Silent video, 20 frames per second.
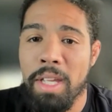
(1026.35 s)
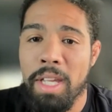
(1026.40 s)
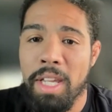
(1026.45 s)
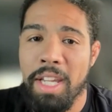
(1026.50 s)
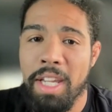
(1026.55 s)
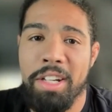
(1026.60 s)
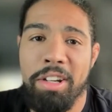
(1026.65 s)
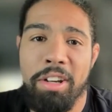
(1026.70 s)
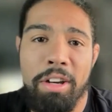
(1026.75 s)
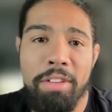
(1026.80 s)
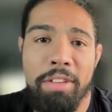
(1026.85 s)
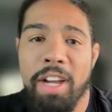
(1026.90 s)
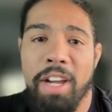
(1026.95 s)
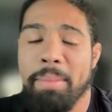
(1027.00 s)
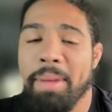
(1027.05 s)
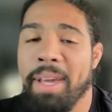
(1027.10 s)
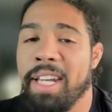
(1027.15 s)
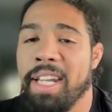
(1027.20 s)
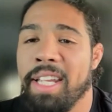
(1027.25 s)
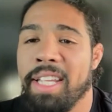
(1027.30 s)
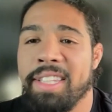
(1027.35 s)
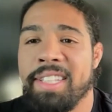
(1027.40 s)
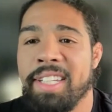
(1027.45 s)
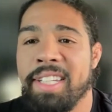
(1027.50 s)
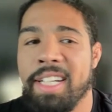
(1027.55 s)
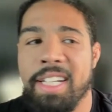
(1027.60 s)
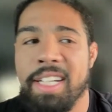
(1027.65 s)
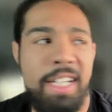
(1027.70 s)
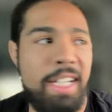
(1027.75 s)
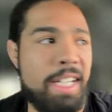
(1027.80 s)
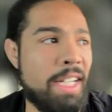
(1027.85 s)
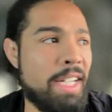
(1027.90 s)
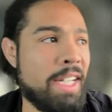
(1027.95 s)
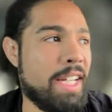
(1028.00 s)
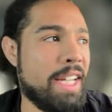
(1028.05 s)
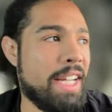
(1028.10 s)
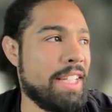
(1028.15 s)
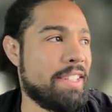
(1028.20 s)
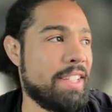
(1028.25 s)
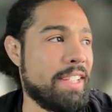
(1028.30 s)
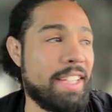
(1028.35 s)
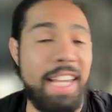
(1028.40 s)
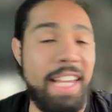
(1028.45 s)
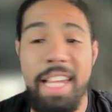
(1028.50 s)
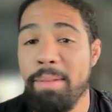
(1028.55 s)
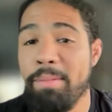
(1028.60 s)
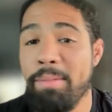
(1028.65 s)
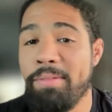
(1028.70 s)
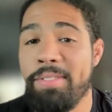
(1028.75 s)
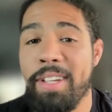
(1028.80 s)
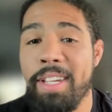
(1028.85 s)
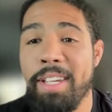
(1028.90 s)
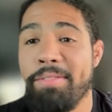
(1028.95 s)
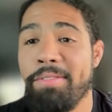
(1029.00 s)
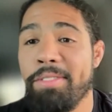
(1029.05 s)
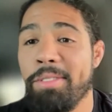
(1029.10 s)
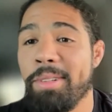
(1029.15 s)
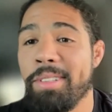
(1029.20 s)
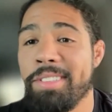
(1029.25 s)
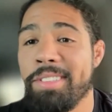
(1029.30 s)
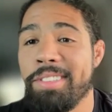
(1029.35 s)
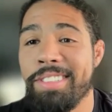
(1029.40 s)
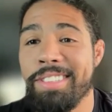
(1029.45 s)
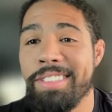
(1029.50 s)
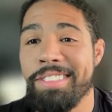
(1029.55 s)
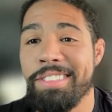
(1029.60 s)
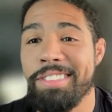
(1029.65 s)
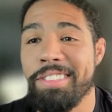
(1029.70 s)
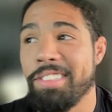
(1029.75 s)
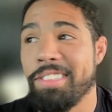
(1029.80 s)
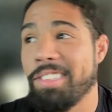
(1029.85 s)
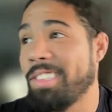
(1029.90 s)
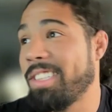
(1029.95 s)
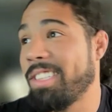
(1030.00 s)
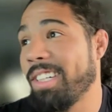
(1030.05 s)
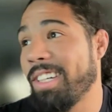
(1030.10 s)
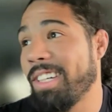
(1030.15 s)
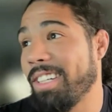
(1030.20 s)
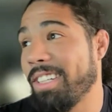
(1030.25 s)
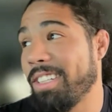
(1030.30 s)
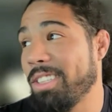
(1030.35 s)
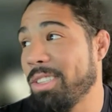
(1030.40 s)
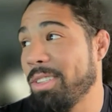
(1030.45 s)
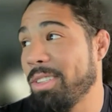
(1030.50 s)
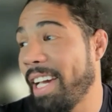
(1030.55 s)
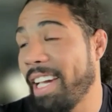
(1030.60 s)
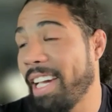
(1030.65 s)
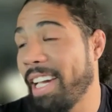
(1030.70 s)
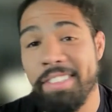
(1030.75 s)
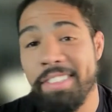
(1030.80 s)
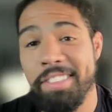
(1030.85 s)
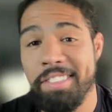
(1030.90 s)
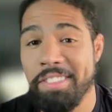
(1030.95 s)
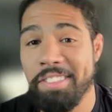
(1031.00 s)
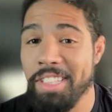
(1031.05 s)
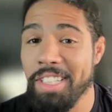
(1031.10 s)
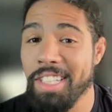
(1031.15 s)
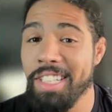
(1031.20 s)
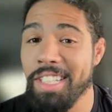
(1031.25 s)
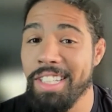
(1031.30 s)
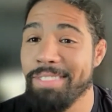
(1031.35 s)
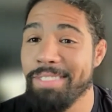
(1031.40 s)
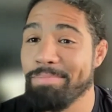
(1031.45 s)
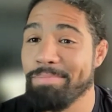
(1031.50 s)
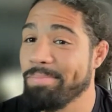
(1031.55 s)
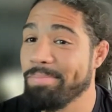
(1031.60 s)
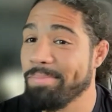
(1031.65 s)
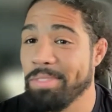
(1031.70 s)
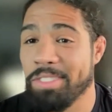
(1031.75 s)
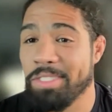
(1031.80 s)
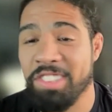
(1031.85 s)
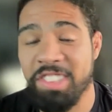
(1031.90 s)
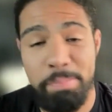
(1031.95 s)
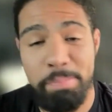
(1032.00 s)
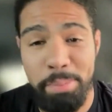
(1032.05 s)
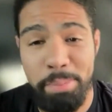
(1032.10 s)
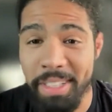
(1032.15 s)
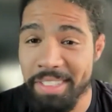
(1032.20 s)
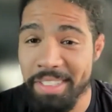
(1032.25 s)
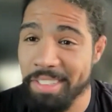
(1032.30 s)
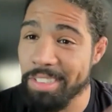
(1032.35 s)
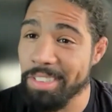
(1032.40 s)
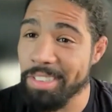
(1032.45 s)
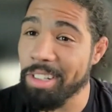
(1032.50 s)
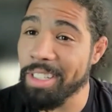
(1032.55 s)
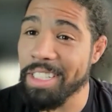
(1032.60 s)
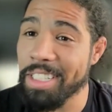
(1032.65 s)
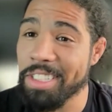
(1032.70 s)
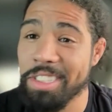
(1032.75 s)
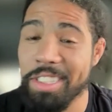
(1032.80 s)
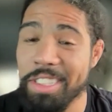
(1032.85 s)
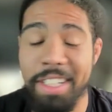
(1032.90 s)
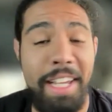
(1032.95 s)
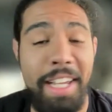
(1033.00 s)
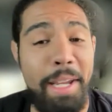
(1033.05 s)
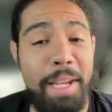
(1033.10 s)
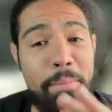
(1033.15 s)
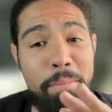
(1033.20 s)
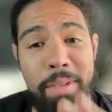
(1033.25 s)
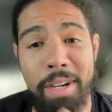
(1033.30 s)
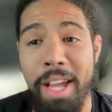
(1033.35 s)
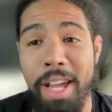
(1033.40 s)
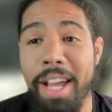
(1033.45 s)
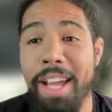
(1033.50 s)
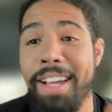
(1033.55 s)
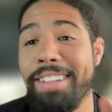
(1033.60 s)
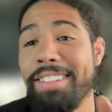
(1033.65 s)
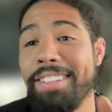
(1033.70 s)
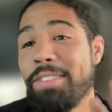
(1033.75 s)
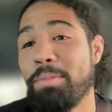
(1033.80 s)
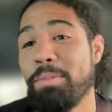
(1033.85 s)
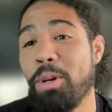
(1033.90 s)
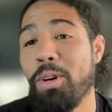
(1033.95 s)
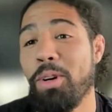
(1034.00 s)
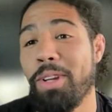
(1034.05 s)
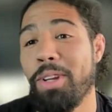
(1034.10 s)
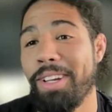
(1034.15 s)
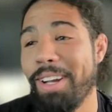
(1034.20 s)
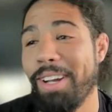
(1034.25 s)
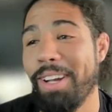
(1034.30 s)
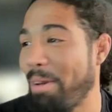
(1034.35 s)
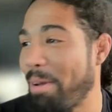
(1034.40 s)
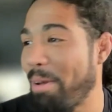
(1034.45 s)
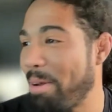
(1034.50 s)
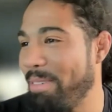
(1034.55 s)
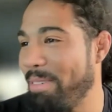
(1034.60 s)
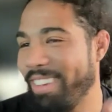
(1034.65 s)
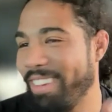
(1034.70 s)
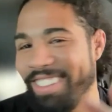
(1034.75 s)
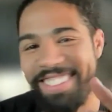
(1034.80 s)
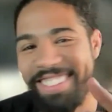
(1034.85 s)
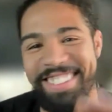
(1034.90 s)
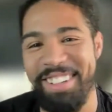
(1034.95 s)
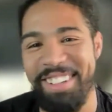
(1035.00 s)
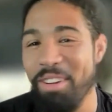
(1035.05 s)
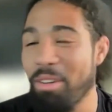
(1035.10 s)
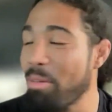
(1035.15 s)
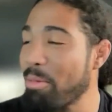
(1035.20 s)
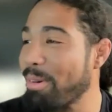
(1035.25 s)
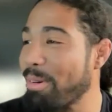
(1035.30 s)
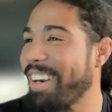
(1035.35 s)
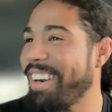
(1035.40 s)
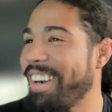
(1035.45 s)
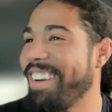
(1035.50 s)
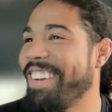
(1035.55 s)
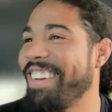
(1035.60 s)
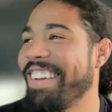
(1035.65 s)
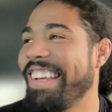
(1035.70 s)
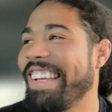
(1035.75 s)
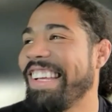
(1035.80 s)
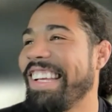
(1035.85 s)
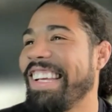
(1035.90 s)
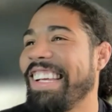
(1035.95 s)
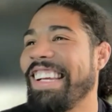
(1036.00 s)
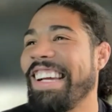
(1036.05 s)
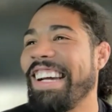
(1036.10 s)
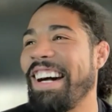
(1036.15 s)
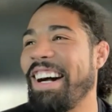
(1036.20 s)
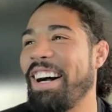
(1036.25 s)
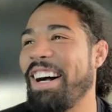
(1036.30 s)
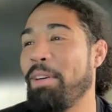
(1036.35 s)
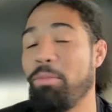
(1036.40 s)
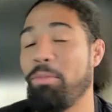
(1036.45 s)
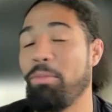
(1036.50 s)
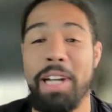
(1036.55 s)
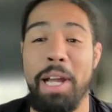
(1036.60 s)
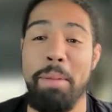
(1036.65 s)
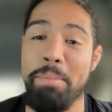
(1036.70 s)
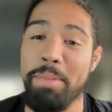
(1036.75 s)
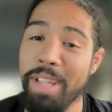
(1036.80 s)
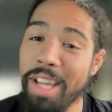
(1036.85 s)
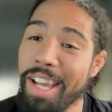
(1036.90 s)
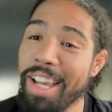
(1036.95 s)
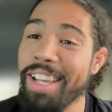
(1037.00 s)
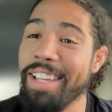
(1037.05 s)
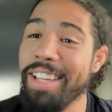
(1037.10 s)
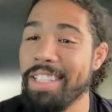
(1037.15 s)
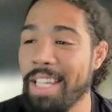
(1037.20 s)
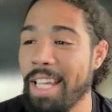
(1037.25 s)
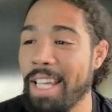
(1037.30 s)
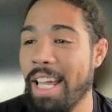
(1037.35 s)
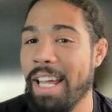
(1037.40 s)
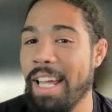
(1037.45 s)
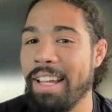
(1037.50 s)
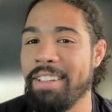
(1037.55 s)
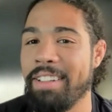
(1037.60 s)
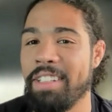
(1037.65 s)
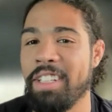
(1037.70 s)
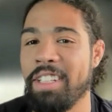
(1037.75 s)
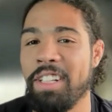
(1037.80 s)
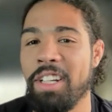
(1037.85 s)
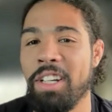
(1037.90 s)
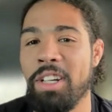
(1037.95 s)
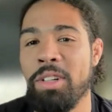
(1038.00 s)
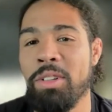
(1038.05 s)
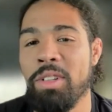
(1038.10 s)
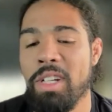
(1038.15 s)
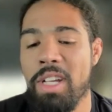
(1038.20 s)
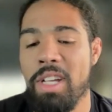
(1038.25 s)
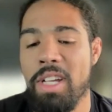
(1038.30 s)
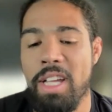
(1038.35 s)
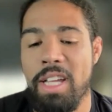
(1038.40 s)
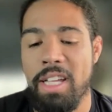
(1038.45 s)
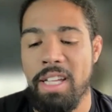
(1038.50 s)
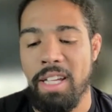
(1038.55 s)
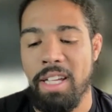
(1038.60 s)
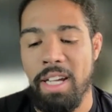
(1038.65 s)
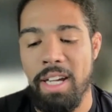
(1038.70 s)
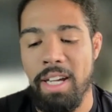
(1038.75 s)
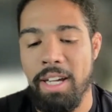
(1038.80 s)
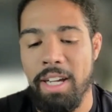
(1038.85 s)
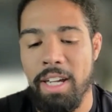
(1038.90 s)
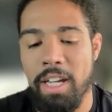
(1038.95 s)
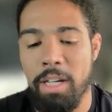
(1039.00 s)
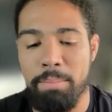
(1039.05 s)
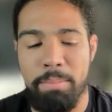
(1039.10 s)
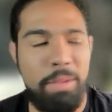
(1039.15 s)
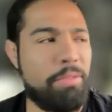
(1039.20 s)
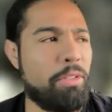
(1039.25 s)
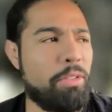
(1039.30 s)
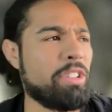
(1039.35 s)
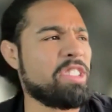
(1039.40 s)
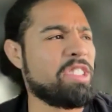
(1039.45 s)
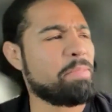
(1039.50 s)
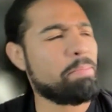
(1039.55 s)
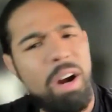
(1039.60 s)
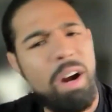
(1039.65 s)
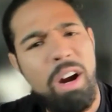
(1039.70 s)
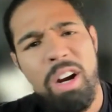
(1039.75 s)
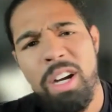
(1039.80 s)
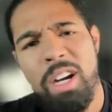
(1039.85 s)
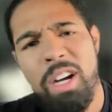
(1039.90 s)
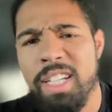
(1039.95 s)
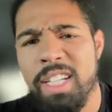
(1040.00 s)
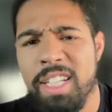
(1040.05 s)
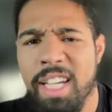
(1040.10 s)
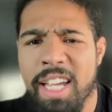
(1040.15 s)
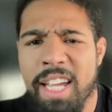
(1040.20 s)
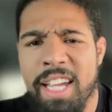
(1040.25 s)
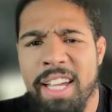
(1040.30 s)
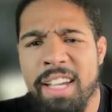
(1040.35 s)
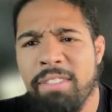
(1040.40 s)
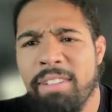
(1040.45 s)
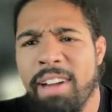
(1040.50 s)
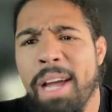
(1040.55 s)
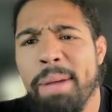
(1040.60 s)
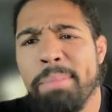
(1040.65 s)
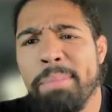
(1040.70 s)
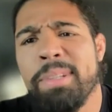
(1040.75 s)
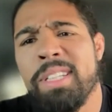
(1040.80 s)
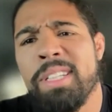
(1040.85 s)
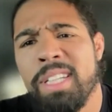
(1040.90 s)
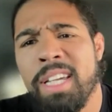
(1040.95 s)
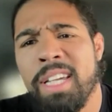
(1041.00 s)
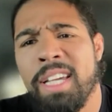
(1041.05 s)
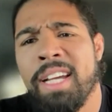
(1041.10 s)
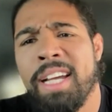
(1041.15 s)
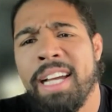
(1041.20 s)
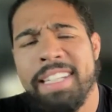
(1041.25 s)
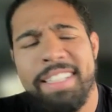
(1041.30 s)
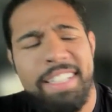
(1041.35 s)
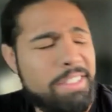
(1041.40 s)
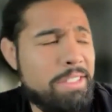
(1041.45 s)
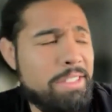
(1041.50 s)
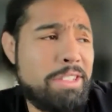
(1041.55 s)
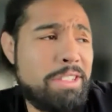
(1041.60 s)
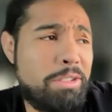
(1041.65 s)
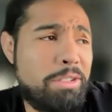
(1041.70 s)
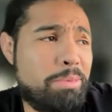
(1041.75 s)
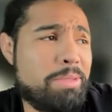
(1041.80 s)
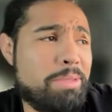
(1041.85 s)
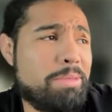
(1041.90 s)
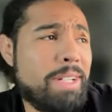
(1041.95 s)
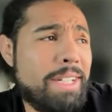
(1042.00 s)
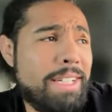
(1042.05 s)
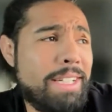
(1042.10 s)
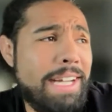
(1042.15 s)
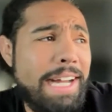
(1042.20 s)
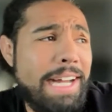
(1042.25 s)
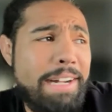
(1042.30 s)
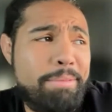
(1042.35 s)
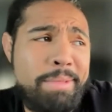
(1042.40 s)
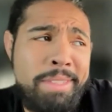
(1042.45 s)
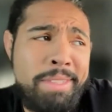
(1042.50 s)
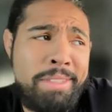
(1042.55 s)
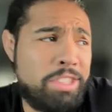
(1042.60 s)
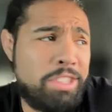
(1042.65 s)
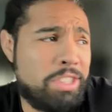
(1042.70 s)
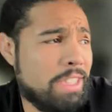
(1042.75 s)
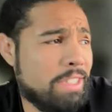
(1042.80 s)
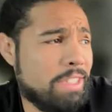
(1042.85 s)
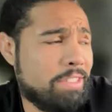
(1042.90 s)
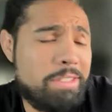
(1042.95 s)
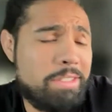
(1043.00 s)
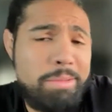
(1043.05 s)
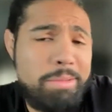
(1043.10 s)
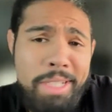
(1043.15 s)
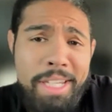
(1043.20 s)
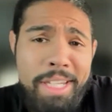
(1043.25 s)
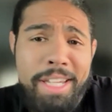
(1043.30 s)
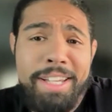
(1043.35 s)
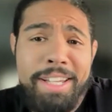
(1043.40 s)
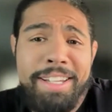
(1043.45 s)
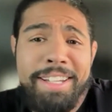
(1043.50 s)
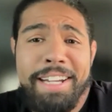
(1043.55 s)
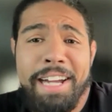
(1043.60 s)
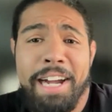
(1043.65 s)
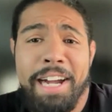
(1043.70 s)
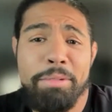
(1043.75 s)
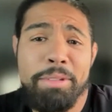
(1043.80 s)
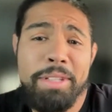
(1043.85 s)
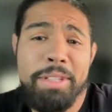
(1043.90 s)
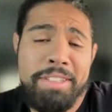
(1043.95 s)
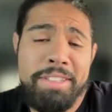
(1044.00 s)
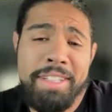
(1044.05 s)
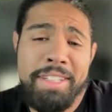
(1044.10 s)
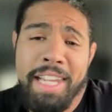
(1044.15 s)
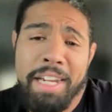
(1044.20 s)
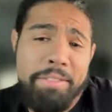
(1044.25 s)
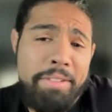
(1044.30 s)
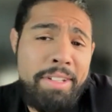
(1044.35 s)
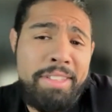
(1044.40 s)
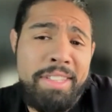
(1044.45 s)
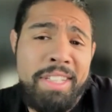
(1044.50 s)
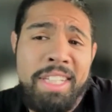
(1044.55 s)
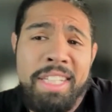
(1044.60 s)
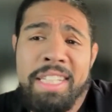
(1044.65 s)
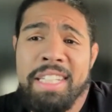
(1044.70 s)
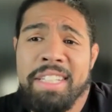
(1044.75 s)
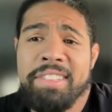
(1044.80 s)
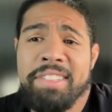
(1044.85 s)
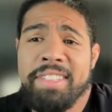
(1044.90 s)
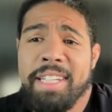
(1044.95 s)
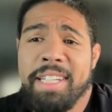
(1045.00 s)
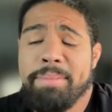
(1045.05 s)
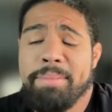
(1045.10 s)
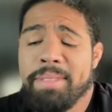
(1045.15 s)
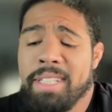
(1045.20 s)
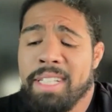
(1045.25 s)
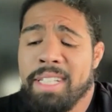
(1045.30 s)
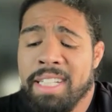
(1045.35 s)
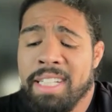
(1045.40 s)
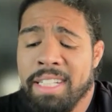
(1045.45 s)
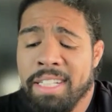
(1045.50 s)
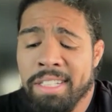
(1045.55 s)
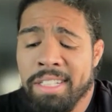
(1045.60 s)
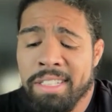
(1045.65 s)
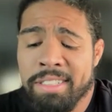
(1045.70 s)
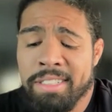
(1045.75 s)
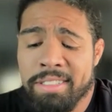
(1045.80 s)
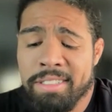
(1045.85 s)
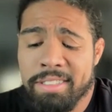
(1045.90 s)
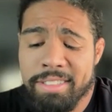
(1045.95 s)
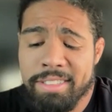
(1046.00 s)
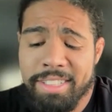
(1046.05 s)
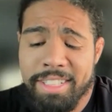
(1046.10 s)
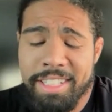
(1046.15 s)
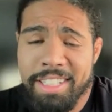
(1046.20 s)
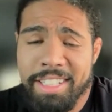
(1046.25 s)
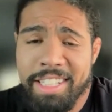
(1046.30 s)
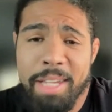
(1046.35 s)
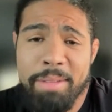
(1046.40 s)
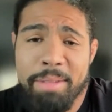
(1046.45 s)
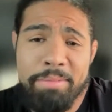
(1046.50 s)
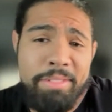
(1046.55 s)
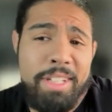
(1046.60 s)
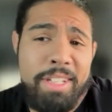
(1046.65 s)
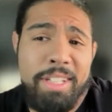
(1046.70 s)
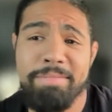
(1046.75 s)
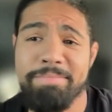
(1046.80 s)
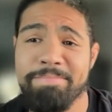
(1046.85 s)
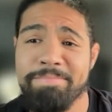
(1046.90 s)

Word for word: You know, if I'm headed to to Game Fit, for instance, to do S and C sprints and all that shit, I am not smoking. I'm gonna be sober. Um, when I'm done, yeah, you know. Um, before sparring, yeah, grappling, yeah. I, you know what? I mean, jiu-jitsu, yeah. I really think everything except uh, game fit.